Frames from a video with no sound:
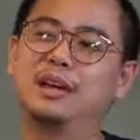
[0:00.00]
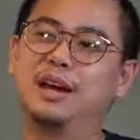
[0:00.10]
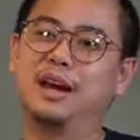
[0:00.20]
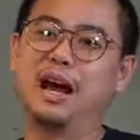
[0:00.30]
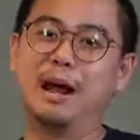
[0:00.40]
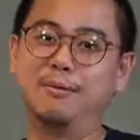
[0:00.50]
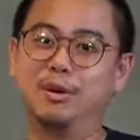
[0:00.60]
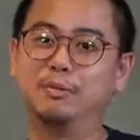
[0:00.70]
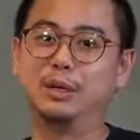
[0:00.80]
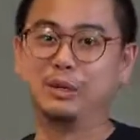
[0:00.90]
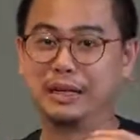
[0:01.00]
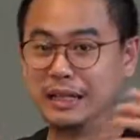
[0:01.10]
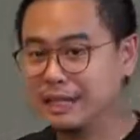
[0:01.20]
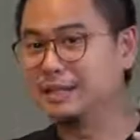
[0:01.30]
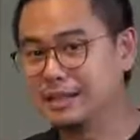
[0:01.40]
I'm going to be doing
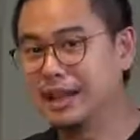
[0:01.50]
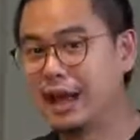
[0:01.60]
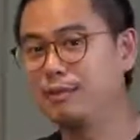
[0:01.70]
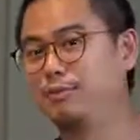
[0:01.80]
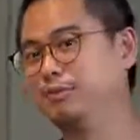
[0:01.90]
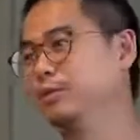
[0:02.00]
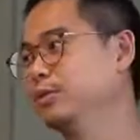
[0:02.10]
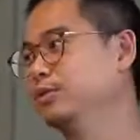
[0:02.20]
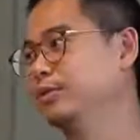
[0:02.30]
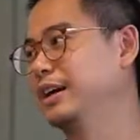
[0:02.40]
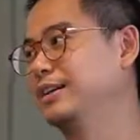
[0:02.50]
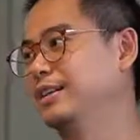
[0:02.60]
this live with you, right?